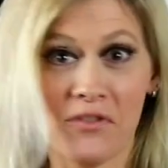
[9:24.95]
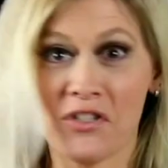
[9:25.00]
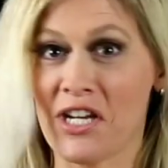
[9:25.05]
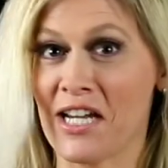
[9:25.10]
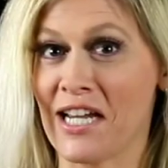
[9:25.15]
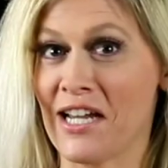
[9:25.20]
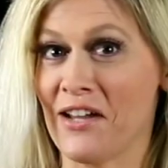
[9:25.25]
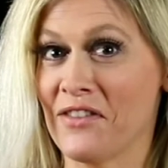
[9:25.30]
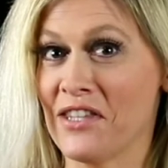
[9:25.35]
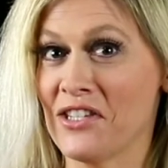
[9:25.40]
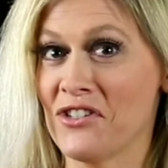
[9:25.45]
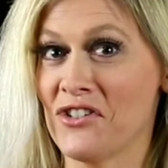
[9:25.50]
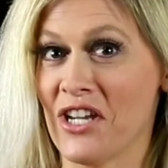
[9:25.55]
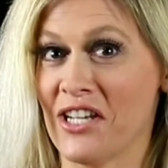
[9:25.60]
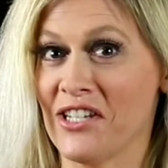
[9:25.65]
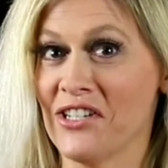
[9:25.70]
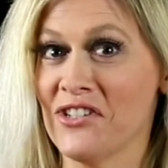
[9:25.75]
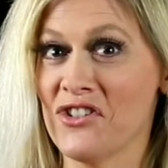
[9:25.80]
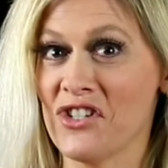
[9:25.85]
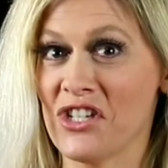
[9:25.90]
Check out the
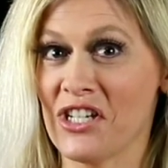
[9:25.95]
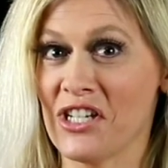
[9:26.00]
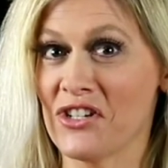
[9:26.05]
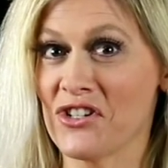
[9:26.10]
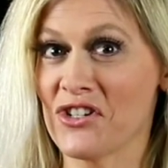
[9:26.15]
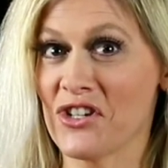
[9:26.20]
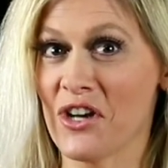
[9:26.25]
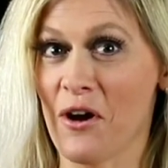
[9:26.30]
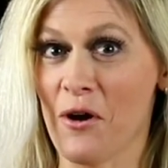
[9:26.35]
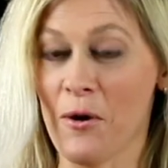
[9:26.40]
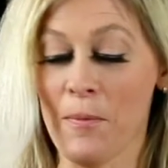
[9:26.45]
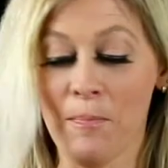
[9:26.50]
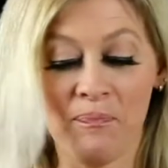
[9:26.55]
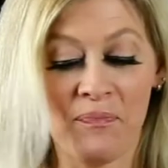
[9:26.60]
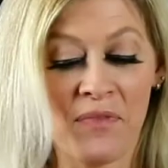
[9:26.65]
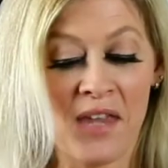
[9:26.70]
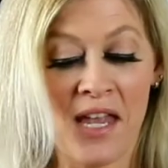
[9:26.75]
Jen and Gina show.